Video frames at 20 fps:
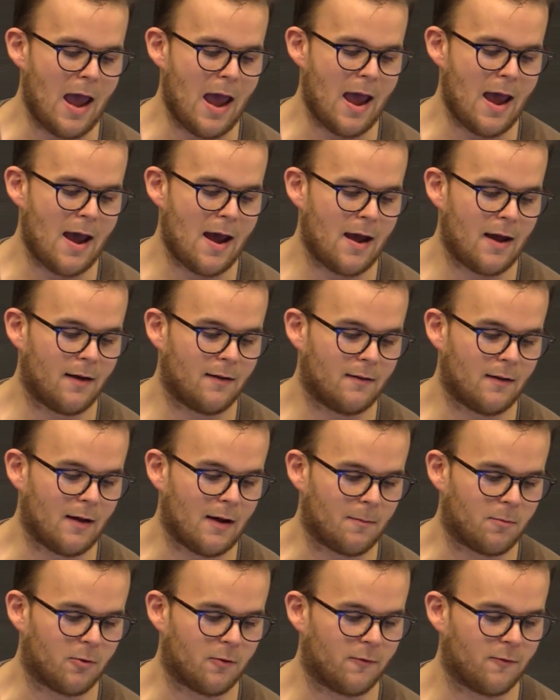and
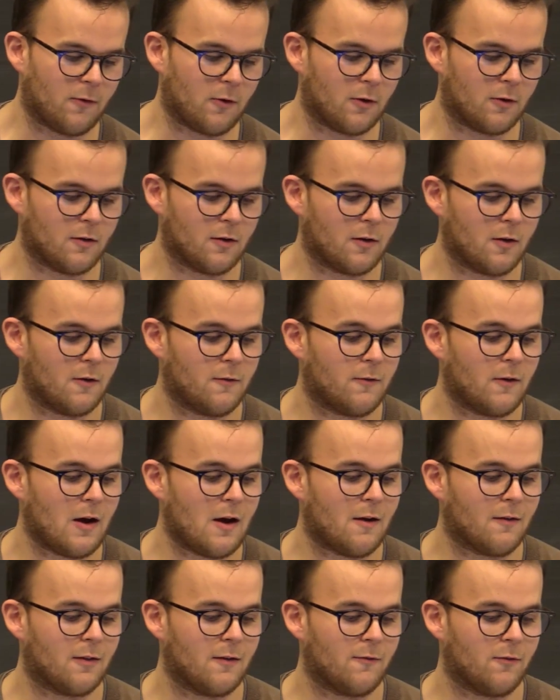preferred to go for
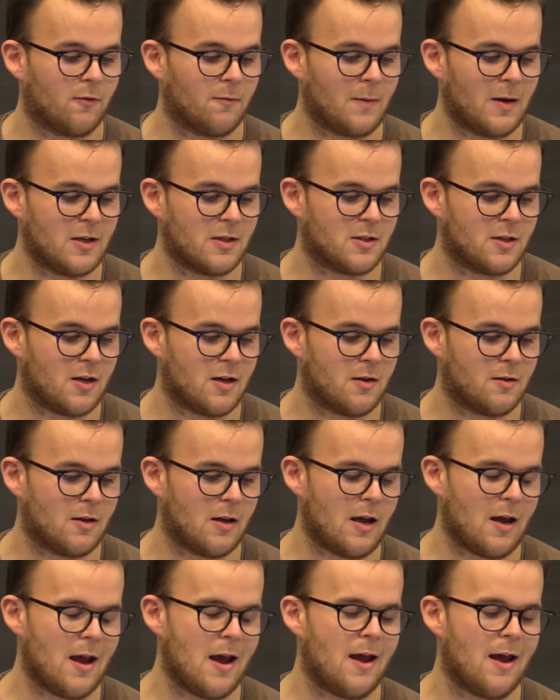health information.